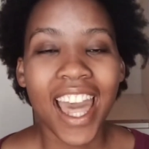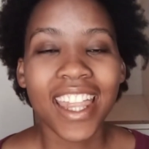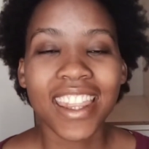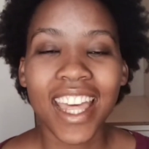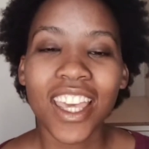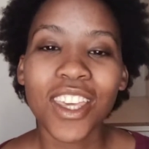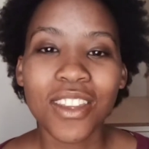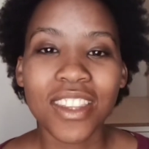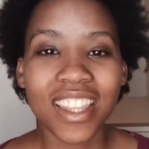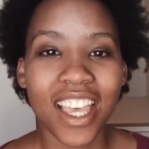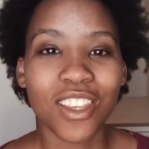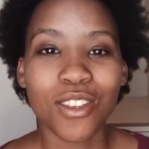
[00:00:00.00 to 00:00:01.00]
Thank you,
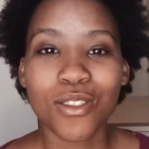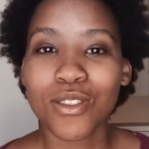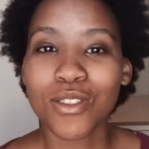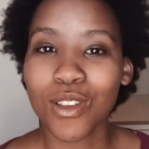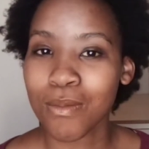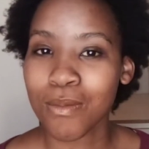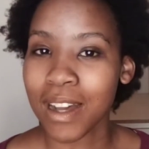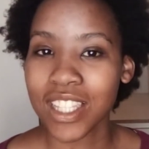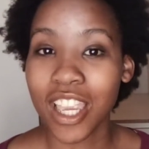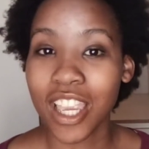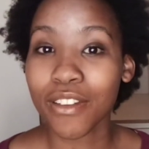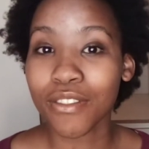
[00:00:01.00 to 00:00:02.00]
thank you so much
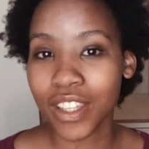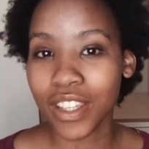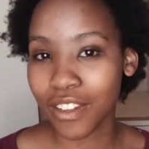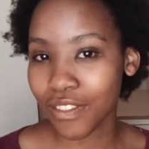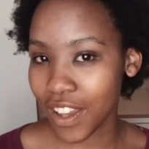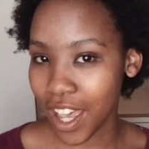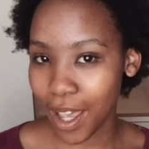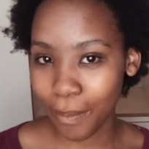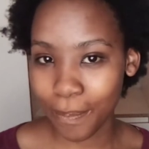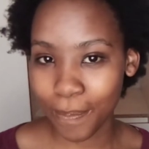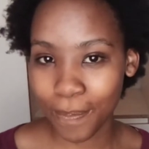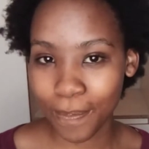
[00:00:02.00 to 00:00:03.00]
V fam.
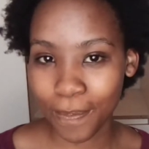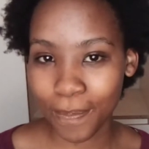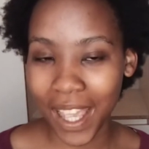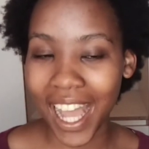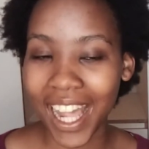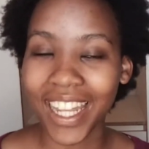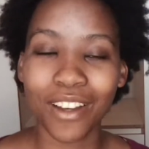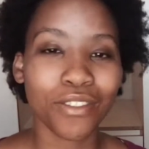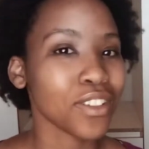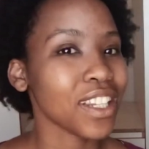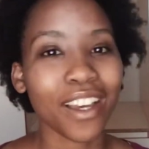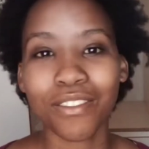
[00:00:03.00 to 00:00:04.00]
I love you,
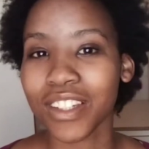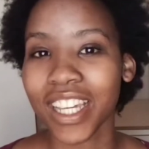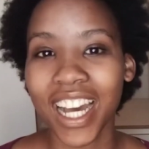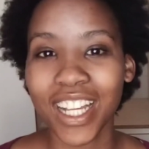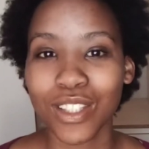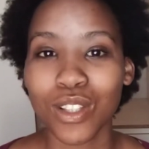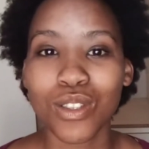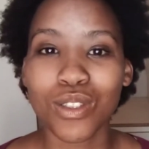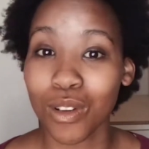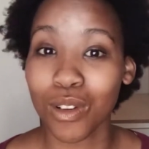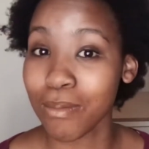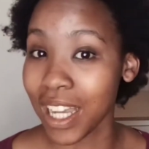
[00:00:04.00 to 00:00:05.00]
love you guys so
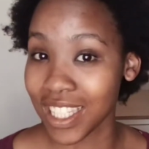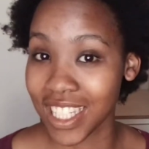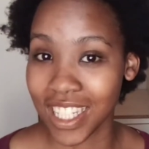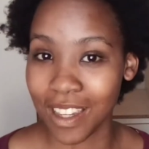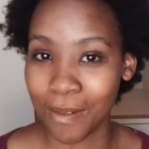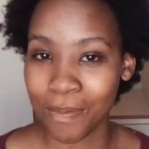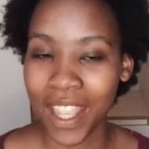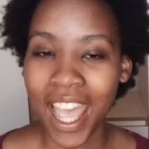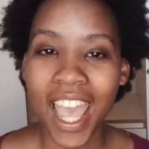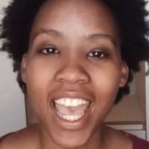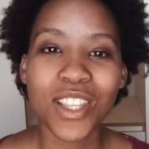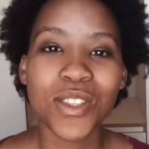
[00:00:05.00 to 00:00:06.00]
much.
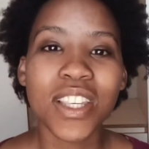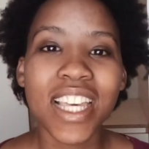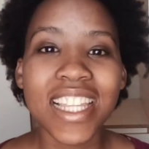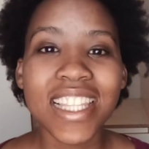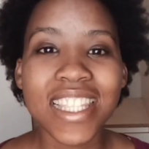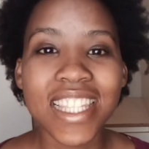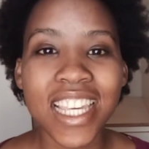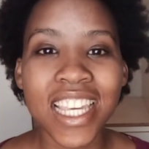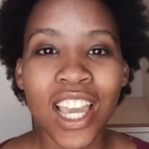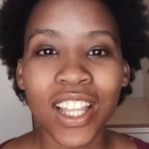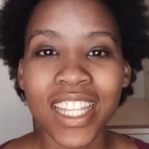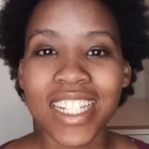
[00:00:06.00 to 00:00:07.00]
As you can see on
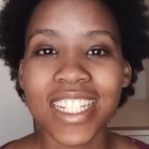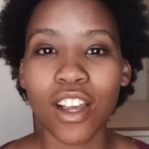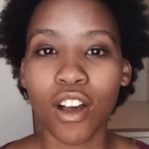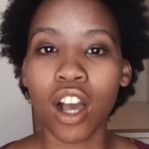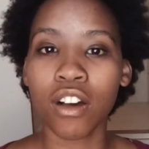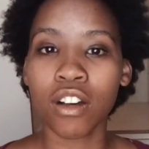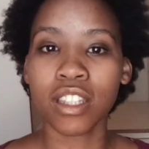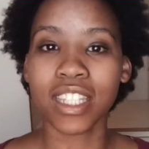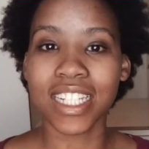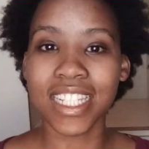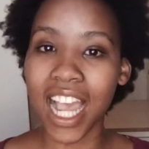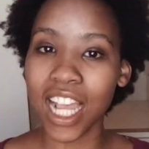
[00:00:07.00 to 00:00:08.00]
the on the
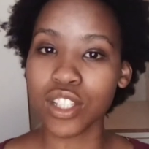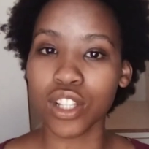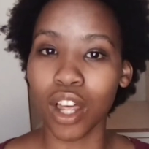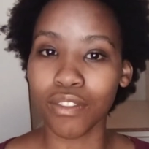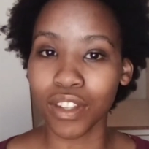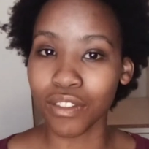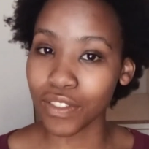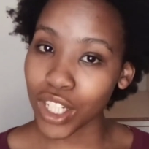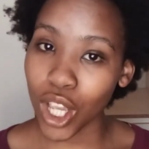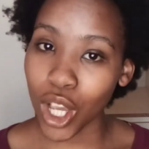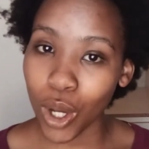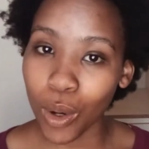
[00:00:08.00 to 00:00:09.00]
title of the
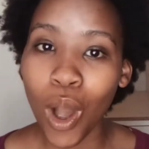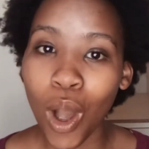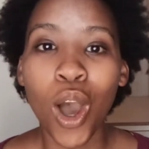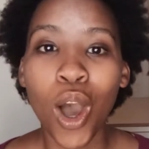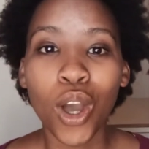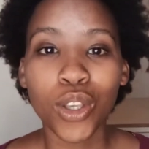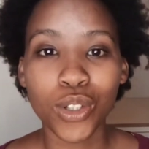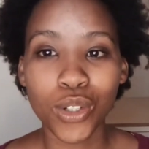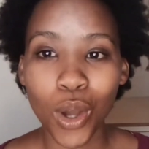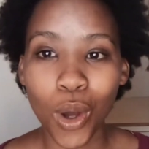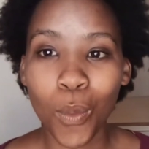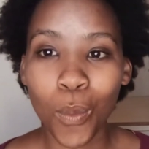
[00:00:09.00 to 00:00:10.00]
video, you know
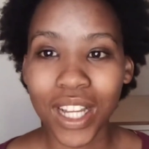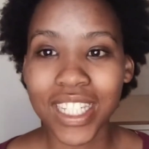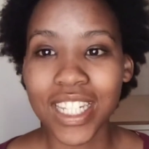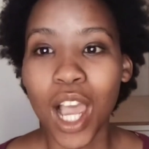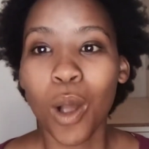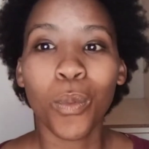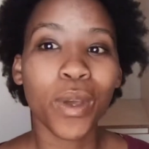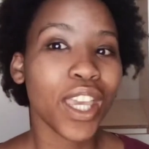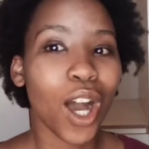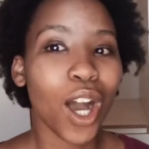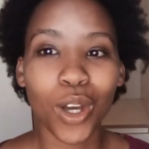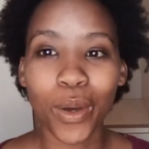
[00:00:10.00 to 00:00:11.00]
what we are
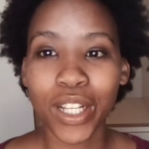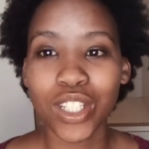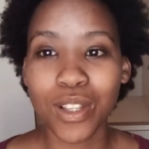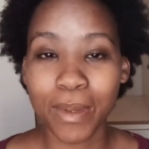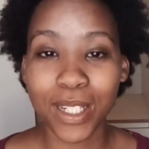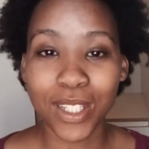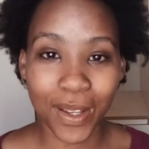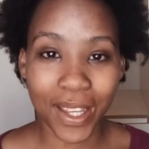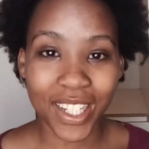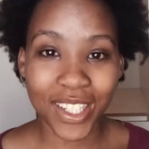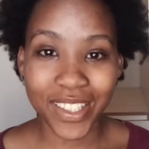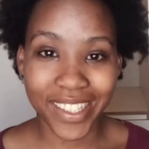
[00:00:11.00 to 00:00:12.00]
going to be doing
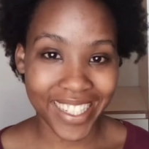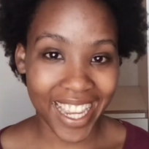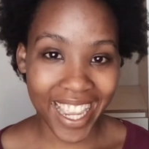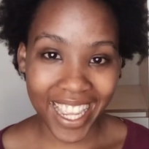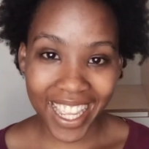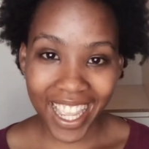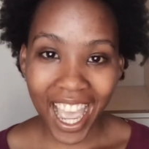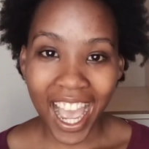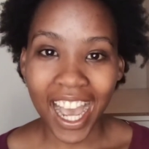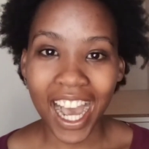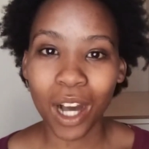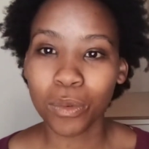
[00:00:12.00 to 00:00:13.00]
today.
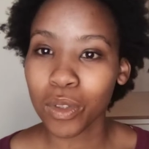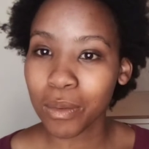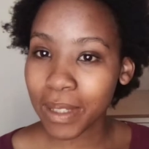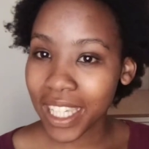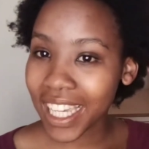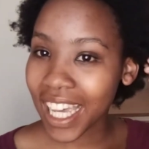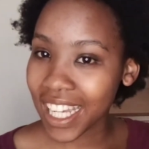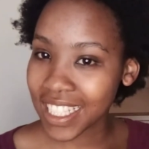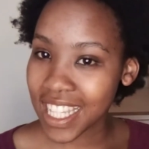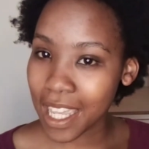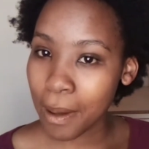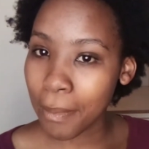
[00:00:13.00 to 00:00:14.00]
I will be
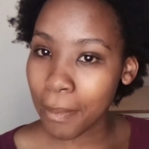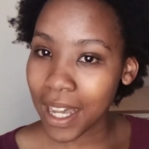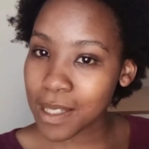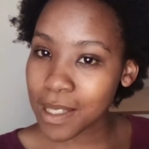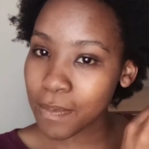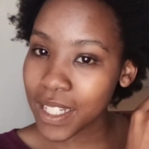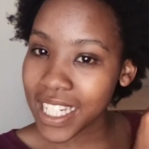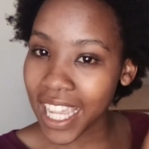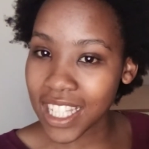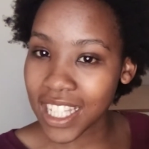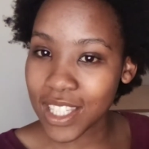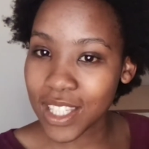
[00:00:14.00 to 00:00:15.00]
cutting my split
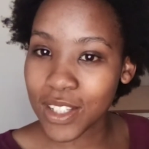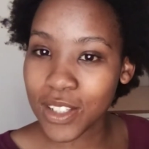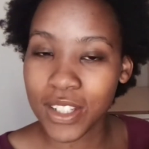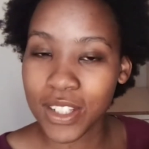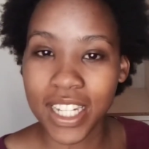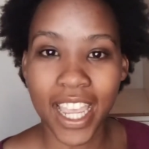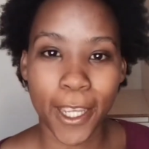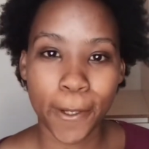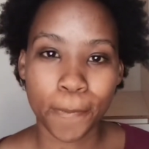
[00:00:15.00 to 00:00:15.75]
ends today.